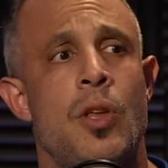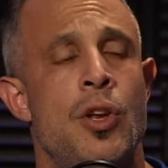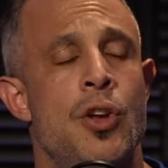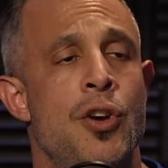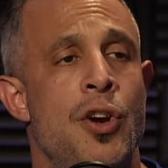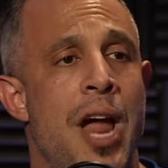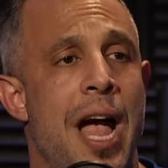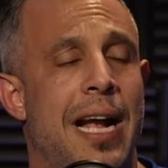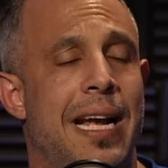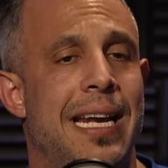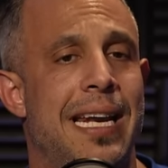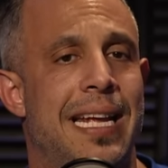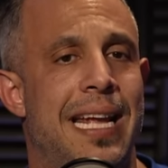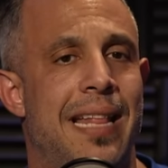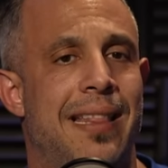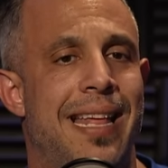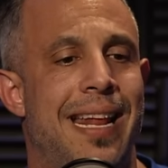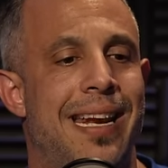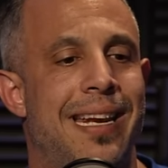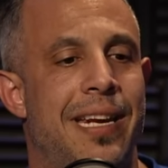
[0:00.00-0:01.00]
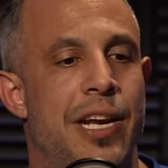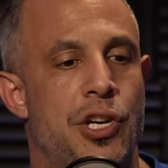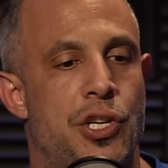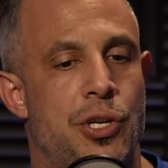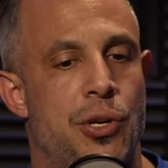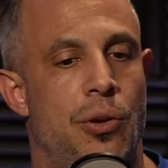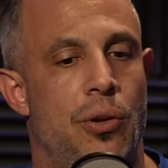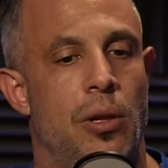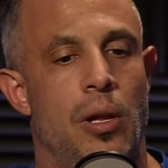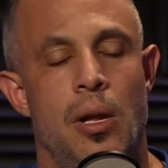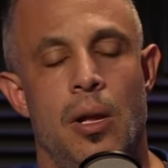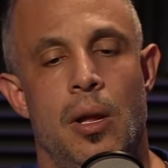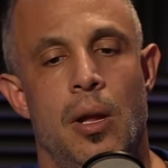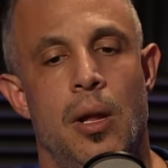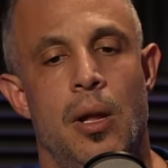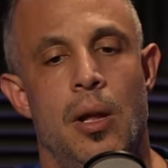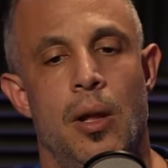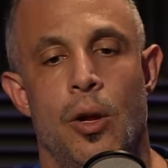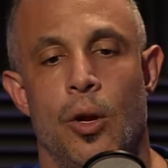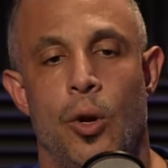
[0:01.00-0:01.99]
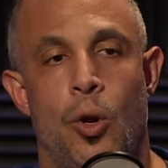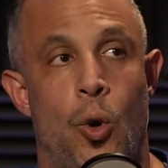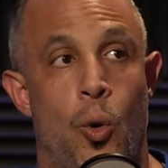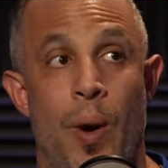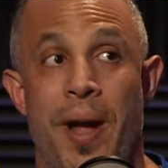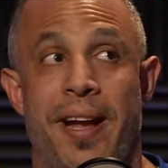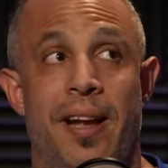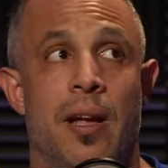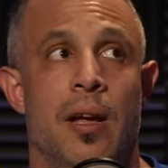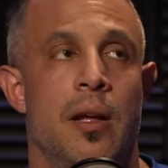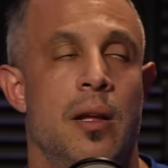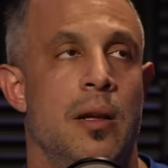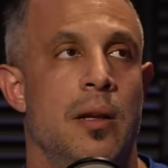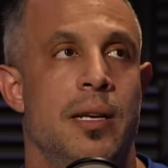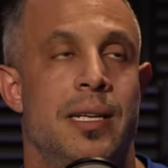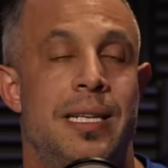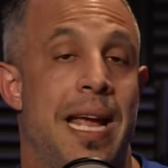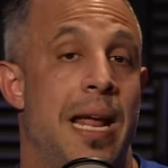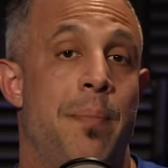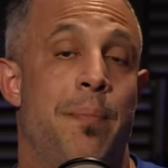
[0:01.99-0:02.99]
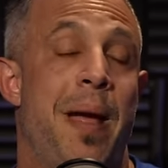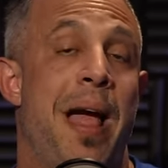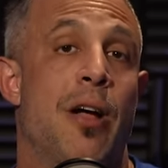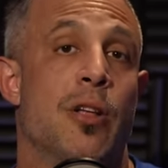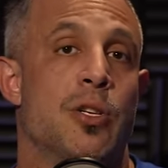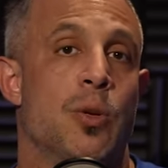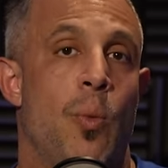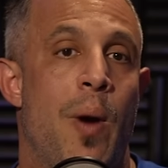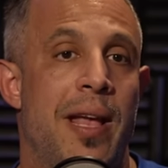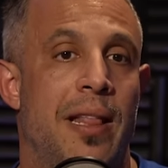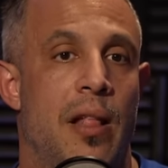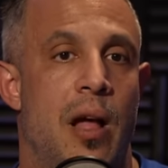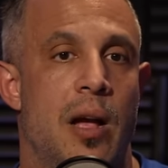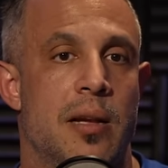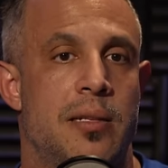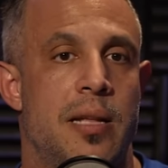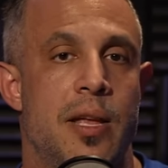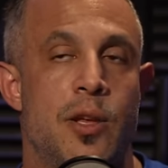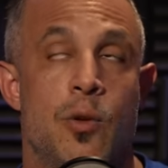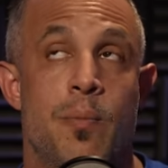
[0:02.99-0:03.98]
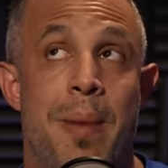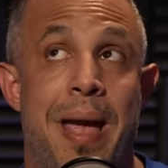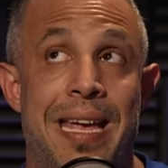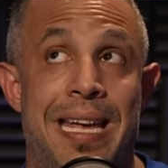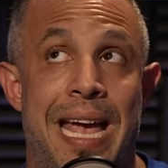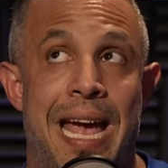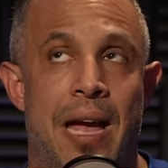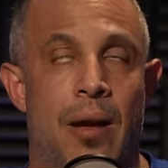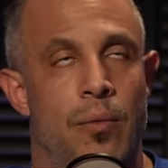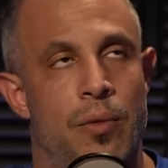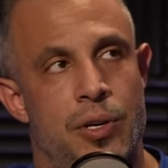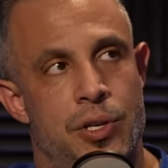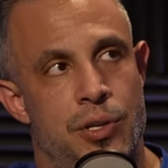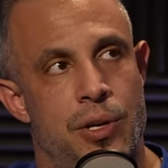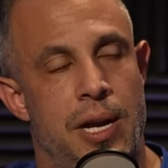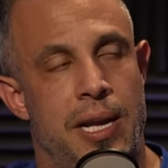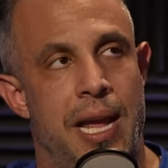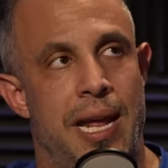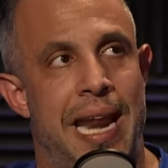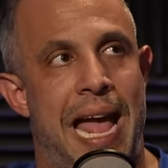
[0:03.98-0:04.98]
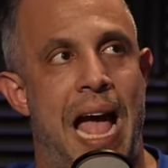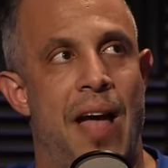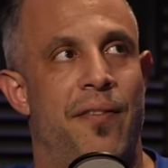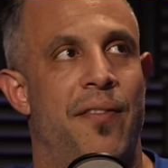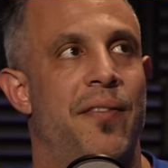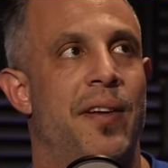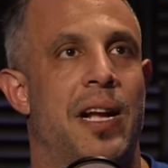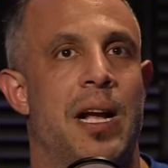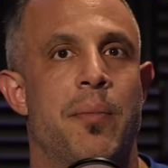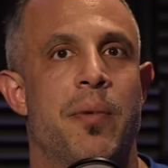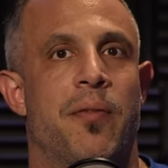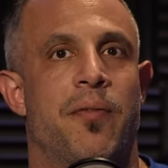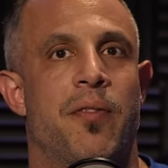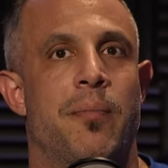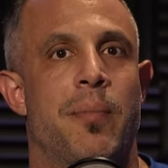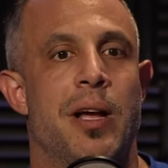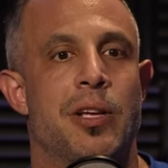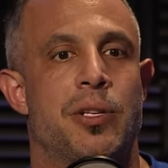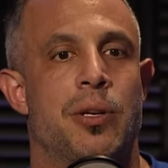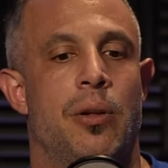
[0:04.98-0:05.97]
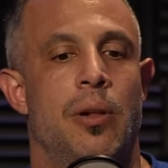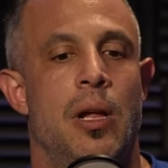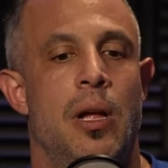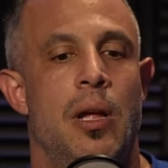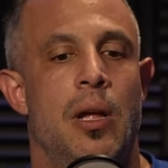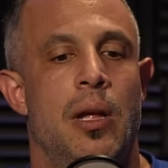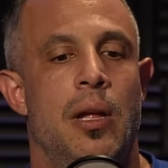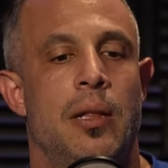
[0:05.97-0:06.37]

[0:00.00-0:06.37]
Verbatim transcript: You're not going to get that initial quick 10 pounds of weight loss that you may get, which again, half of it coming from muscle,